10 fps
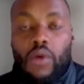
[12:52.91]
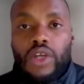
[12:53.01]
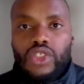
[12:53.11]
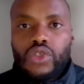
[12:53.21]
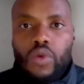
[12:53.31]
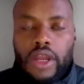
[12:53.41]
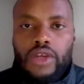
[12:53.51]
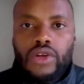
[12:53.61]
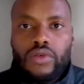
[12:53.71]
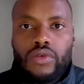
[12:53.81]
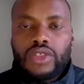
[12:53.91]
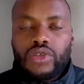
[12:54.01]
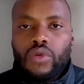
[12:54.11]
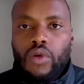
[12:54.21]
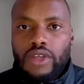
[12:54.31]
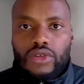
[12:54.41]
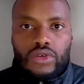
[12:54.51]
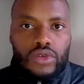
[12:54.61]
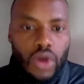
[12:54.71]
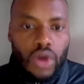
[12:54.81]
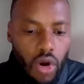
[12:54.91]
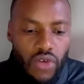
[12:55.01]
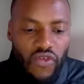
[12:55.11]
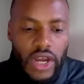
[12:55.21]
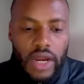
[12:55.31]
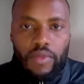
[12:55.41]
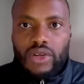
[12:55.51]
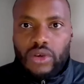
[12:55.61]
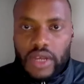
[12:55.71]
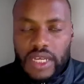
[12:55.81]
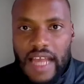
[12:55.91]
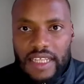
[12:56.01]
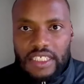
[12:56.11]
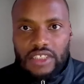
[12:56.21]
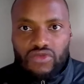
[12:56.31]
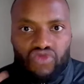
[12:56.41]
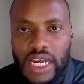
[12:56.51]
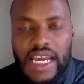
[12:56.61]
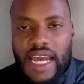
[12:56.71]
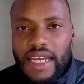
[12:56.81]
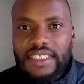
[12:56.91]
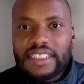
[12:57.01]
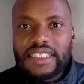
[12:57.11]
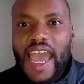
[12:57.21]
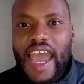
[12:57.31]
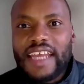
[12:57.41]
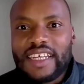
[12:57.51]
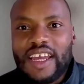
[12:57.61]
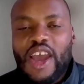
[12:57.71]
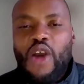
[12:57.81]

what you want to do is you want to do your own fundamental analysis, really understand,